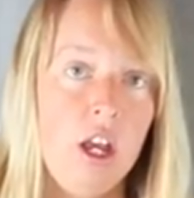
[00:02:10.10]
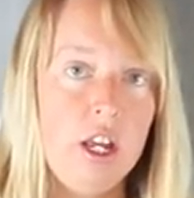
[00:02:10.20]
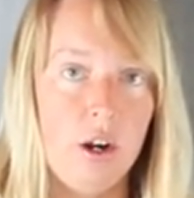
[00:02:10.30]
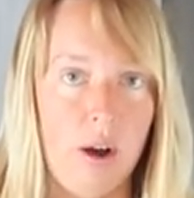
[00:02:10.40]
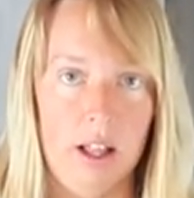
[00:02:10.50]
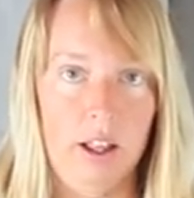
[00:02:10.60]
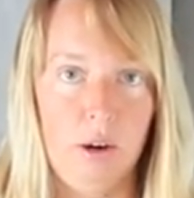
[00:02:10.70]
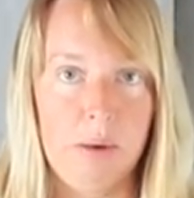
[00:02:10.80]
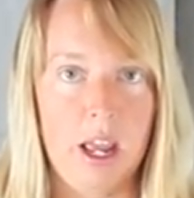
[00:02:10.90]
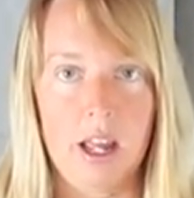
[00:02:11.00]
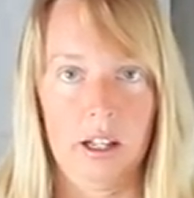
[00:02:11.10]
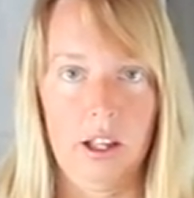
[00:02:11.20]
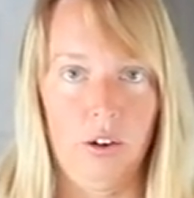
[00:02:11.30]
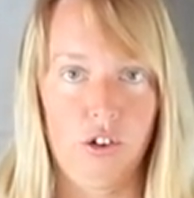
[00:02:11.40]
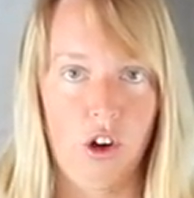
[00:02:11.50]
you know, a little bit in a
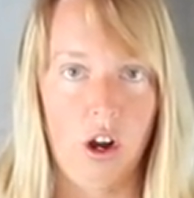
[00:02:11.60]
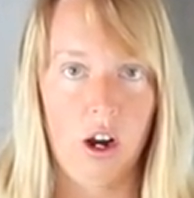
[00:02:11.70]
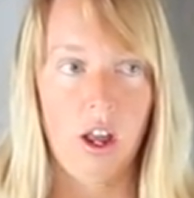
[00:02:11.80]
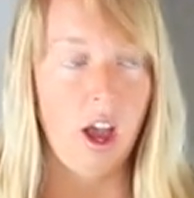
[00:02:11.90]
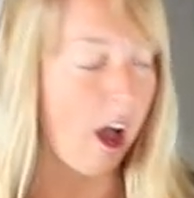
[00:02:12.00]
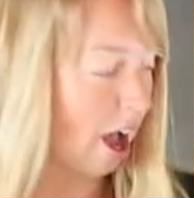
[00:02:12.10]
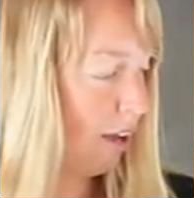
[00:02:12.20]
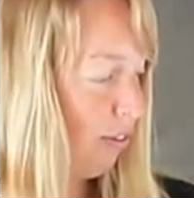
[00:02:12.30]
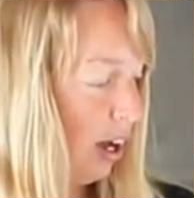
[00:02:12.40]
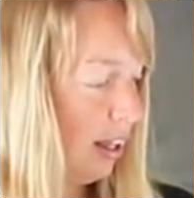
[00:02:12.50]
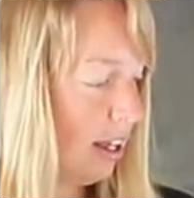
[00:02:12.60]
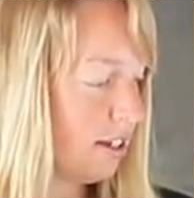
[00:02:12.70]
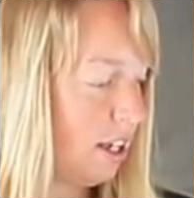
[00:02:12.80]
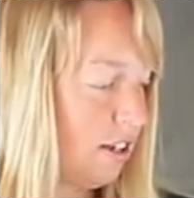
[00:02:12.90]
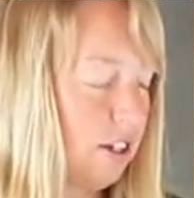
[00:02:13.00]
little jar. I find
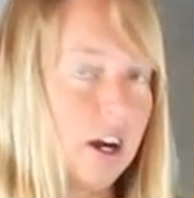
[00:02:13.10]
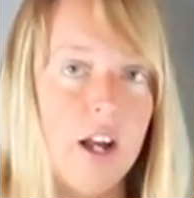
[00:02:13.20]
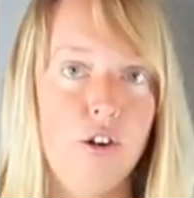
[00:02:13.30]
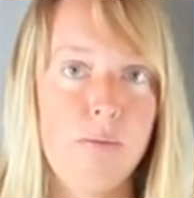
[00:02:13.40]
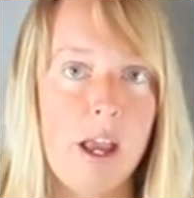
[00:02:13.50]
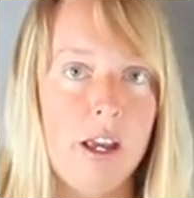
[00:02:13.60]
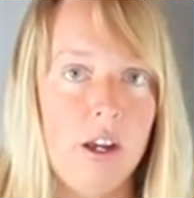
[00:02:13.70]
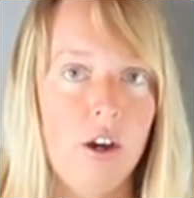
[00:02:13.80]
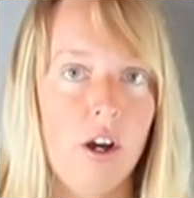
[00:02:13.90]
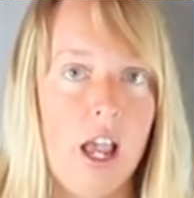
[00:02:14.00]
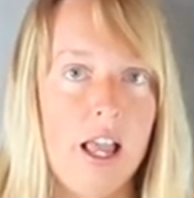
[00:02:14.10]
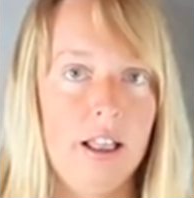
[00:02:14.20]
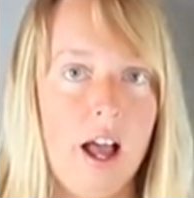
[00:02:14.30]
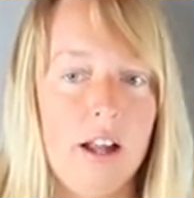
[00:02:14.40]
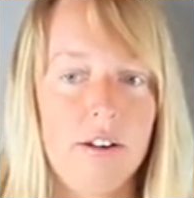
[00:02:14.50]
this easier. I do bake and cook a
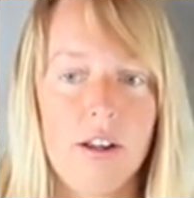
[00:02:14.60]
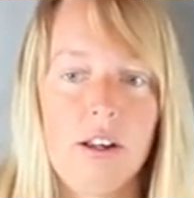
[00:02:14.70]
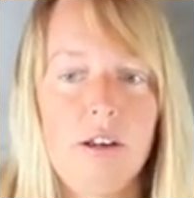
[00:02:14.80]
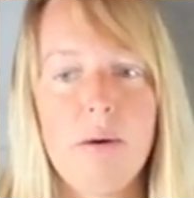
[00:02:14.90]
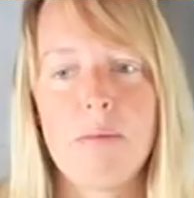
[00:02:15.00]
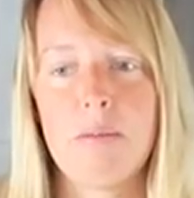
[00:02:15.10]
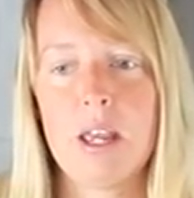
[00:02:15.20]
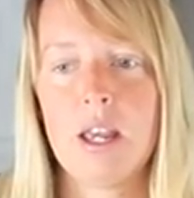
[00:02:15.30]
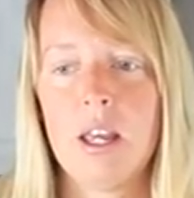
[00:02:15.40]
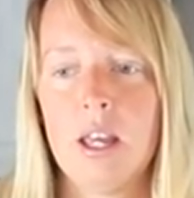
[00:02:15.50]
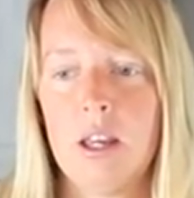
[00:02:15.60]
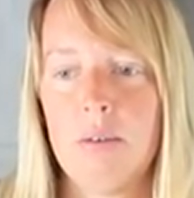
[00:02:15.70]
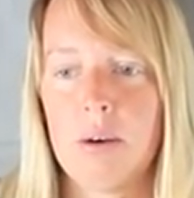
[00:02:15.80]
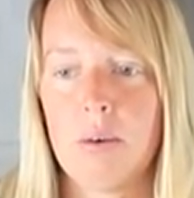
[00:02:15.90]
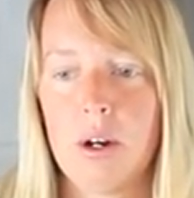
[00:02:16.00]
lot. Come here, baby.
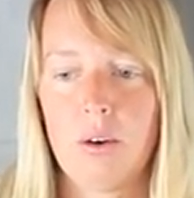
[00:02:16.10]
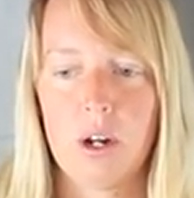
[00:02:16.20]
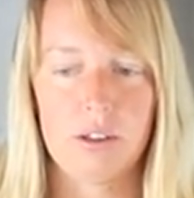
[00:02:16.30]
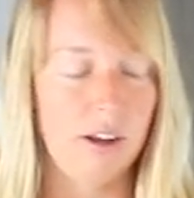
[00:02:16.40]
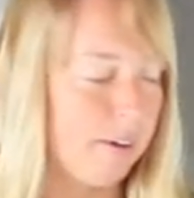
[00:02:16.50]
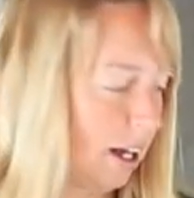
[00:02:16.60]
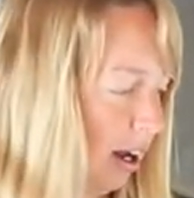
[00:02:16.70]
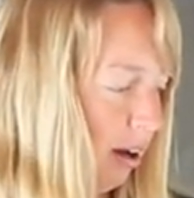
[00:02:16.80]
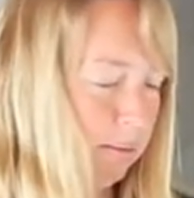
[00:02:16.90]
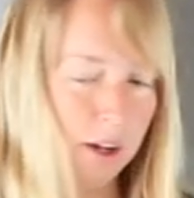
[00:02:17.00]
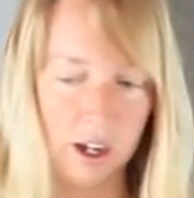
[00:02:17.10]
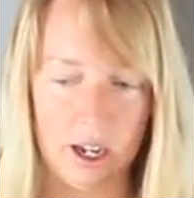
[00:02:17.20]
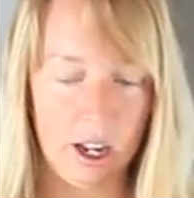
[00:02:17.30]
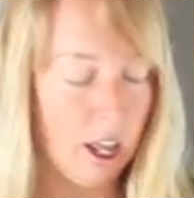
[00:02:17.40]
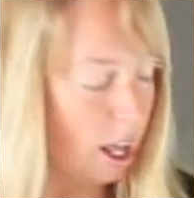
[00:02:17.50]
Here, we're not going outside right now. I'm
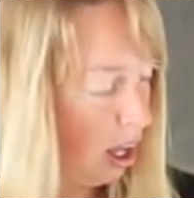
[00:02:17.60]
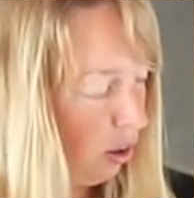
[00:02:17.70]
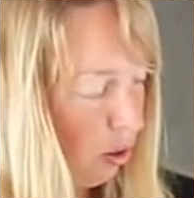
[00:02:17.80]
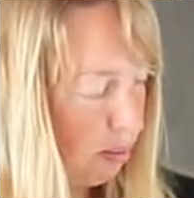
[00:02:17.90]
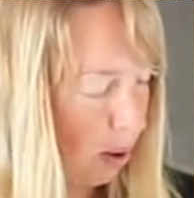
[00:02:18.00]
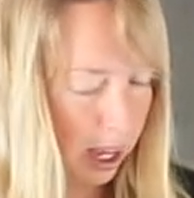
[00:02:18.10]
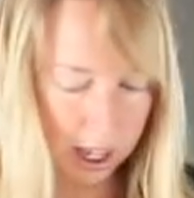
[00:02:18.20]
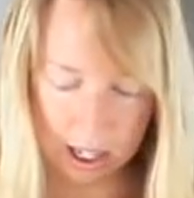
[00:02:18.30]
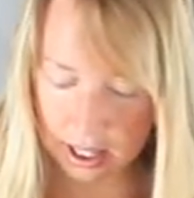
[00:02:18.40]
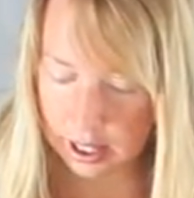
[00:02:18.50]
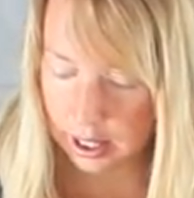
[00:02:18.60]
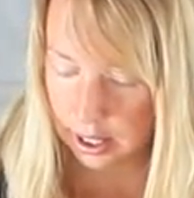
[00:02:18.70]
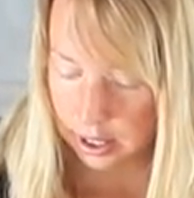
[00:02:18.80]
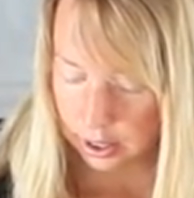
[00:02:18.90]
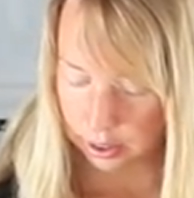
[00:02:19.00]
talking. Good oh, boy.
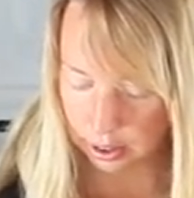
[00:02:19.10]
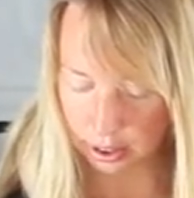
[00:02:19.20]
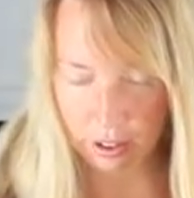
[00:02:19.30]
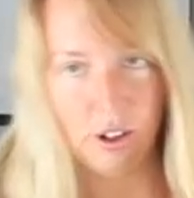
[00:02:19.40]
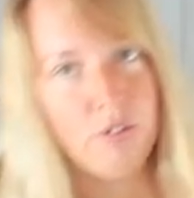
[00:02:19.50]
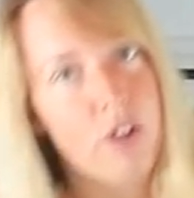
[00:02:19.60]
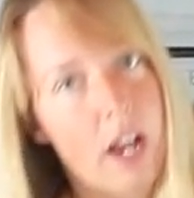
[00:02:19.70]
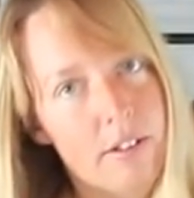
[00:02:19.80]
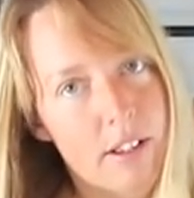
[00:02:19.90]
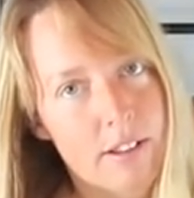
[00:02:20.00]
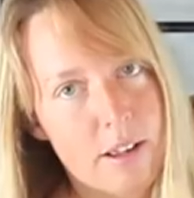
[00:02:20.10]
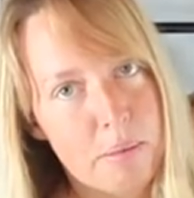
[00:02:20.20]
I don't know if you guys can see